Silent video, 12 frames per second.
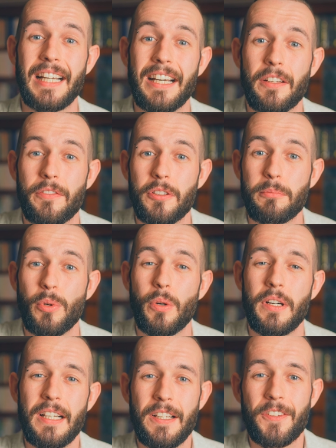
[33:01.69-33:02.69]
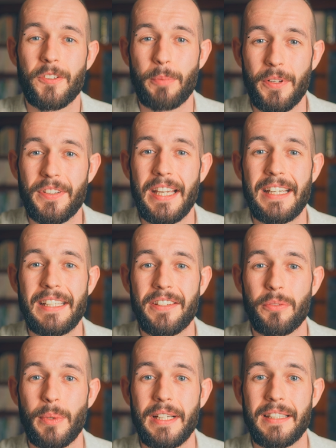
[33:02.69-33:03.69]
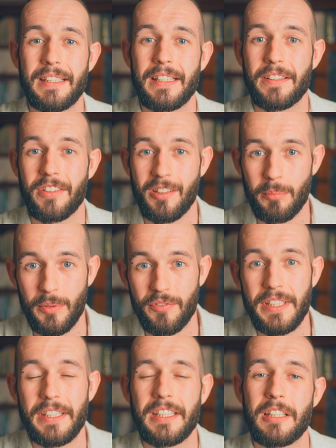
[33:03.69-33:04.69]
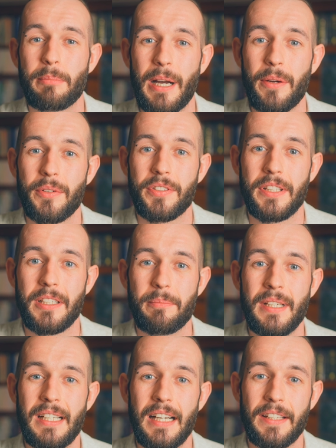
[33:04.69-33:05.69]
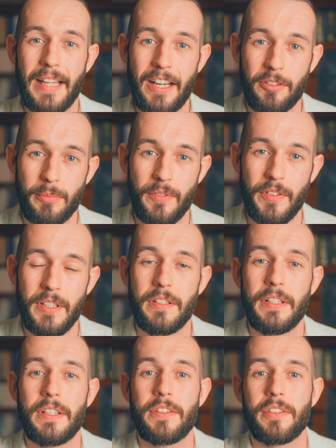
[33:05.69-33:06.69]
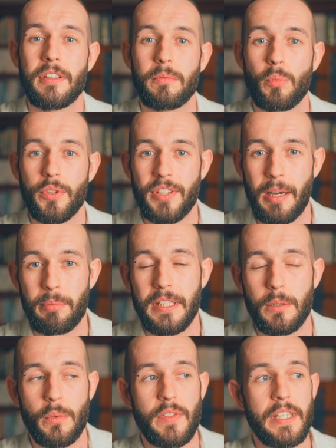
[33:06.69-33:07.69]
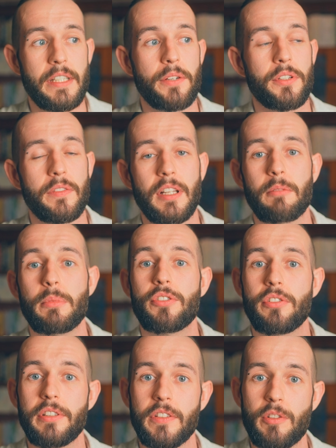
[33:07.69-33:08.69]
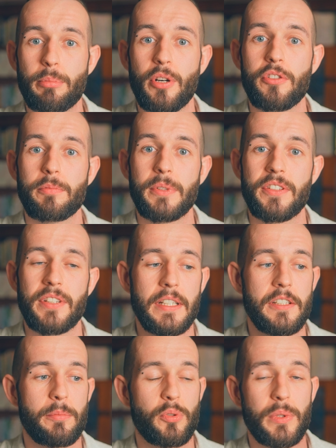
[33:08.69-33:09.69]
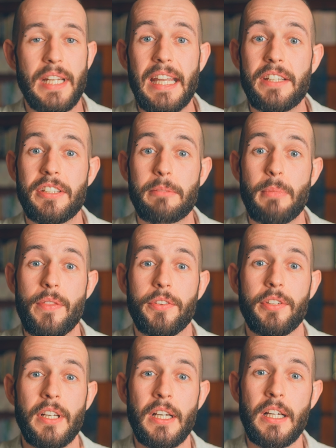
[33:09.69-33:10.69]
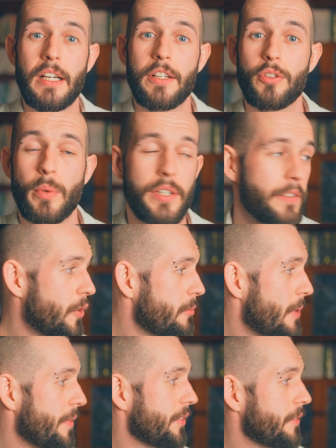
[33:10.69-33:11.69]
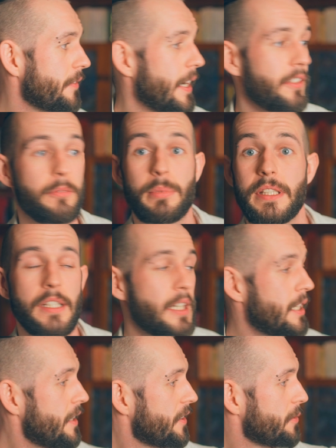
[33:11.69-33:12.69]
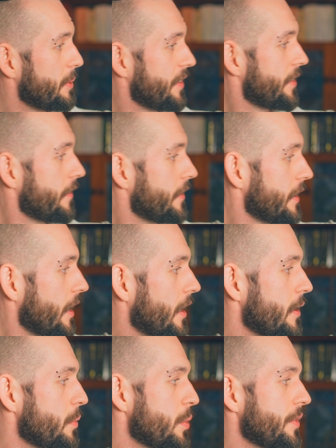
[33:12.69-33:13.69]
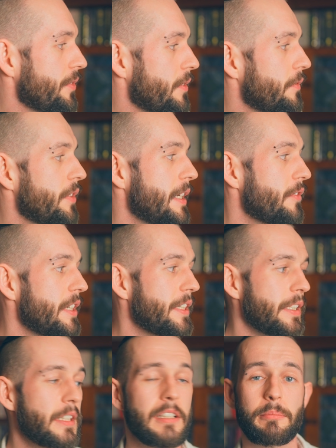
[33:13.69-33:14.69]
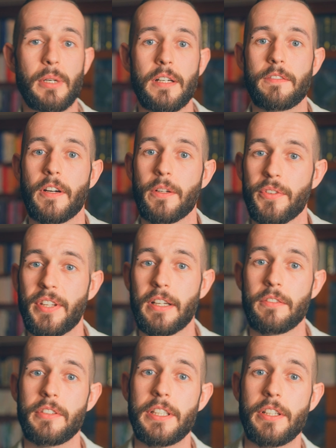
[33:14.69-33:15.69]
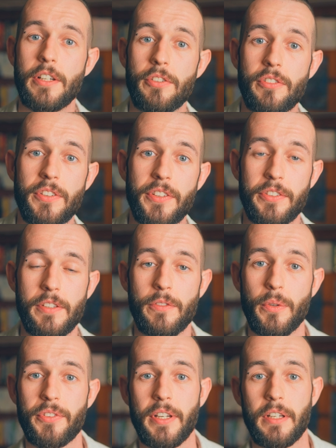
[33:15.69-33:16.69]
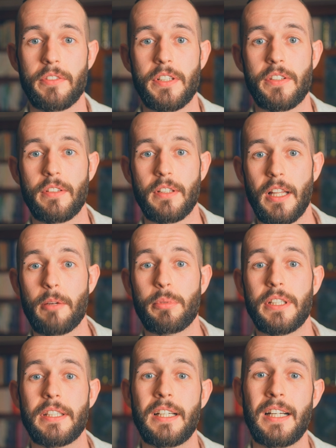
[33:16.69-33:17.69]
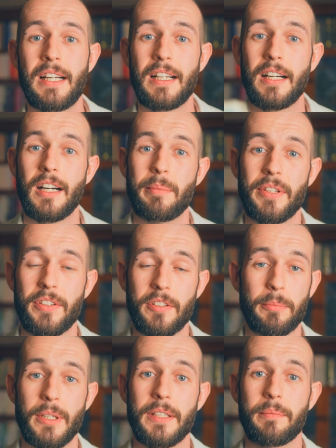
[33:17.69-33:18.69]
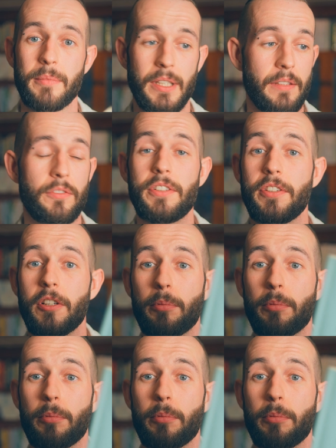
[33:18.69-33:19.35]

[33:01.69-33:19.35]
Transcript: had a few more spontaneous awakenings and I've been reading about um, attachment theories and what's happening with ego development during the rapprochement stage between eighteen months and twenty-four months. In fact, to be specific, I was rereading my final second read, one hundred sixty-four second reads in the library. Um, this is my kind of research